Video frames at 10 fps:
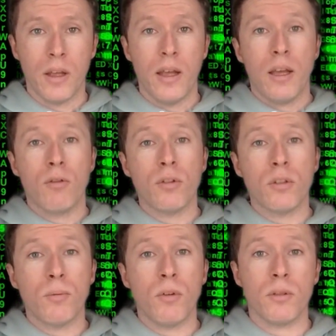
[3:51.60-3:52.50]
It also
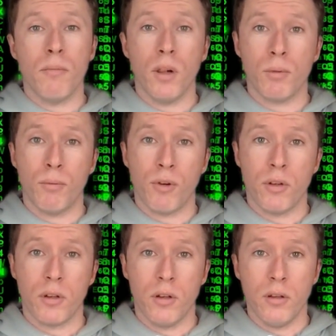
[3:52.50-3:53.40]
supports multiple
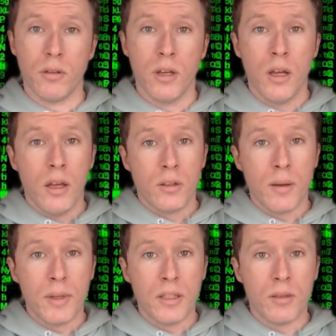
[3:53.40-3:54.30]
protocols. So that
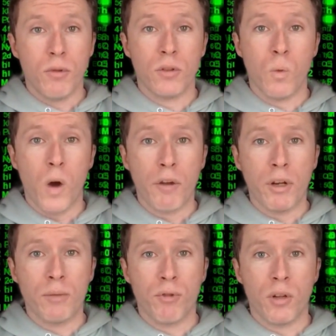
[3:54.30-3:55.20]
means it supports a wide range
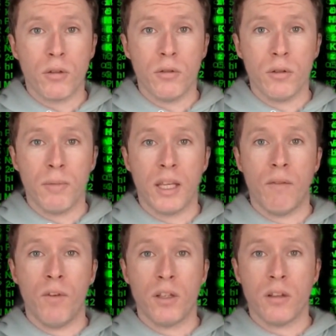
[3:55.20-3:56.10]
of protocols, making it
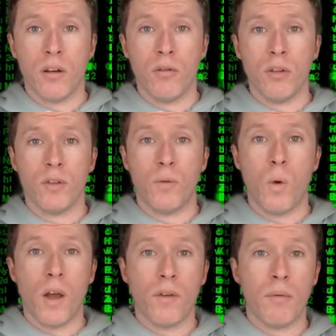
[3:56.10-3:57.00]
versatile not just for
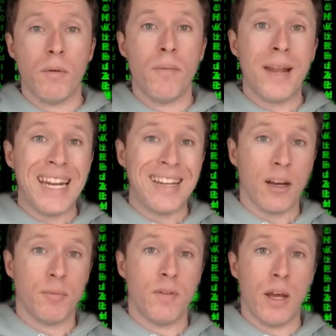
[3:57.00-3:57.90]
Wi Fi, but for many
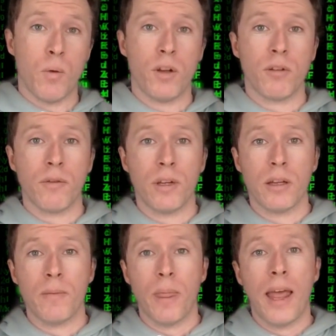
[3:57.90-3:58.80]
types of network traffic.
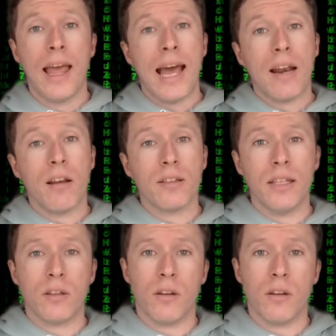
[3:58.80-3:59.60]
And lastly, it's got a